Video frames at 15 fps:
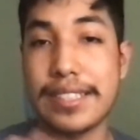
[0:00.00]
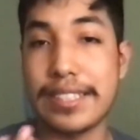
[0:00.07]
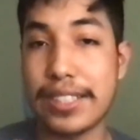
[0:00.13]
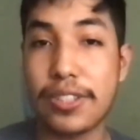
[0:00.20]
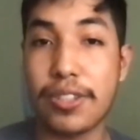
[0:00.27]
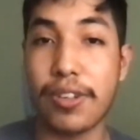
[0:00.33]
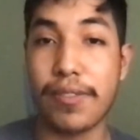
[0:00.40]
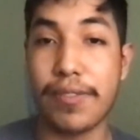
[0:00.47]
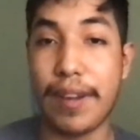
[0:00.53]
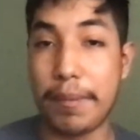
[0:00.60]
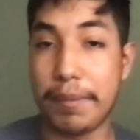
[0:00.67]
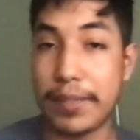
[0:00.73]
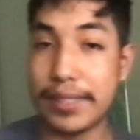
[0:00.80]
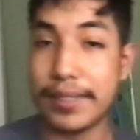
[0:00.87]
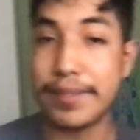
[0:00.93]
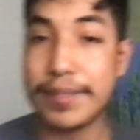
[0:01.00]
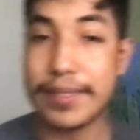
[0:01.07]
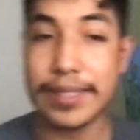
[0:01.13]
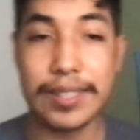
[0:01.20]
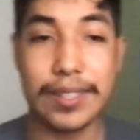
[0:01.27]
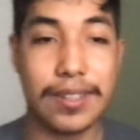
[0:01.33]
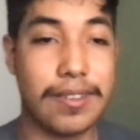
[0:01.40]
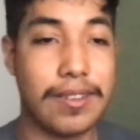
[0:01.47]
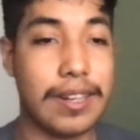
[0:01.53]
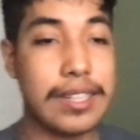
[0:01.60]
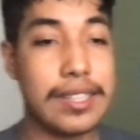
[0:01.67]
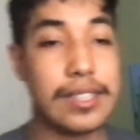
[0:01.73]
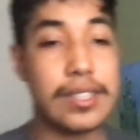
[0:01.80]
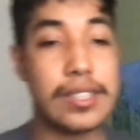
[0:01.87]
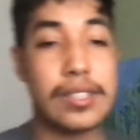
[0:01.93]
the D chord family, right?
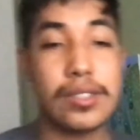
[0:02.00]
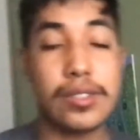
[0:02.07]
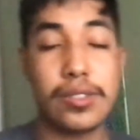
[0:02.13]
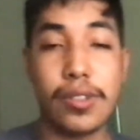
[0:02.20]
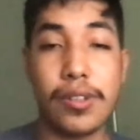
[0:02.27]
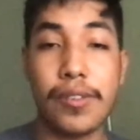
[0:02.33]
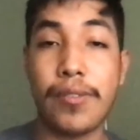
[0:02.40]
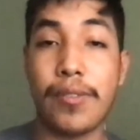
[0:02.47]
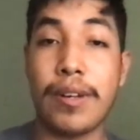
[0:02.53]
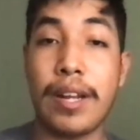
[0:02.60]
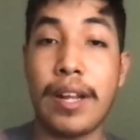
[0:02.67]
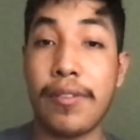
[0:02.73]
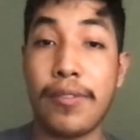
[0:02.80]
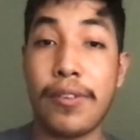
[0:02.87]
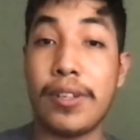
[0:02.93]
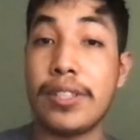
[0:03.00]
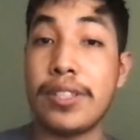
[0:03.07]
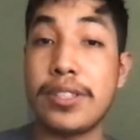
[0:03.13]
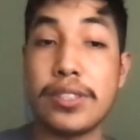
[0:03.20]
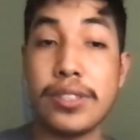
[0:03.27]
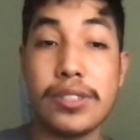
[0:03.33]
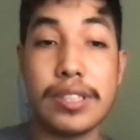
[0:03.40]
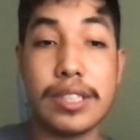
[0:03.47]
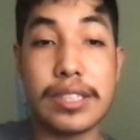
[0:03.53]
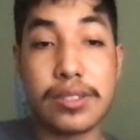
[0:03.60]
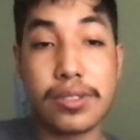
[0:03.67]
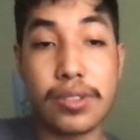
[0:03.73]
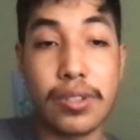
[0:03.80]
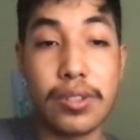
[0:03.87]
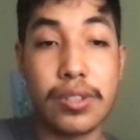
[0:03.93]
So without further ado, let's
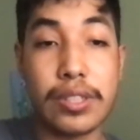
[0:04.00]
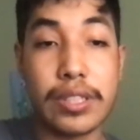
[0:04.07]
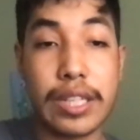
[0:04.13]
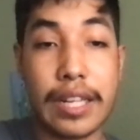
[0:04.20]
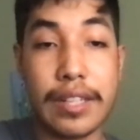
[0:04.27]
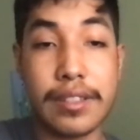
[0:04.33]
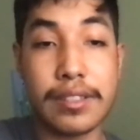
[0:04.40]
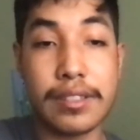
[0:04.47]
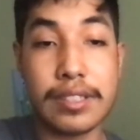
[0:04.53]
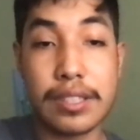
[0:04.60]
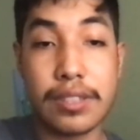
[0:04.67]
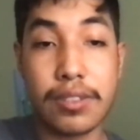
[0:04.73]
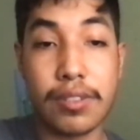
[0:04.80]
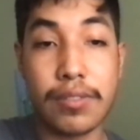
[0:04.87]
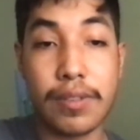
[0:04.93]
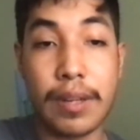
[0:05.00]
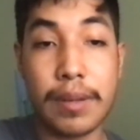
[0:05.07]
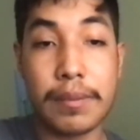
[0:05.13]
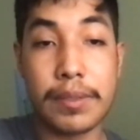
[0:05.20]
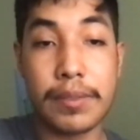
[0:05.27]
go look at the D chord family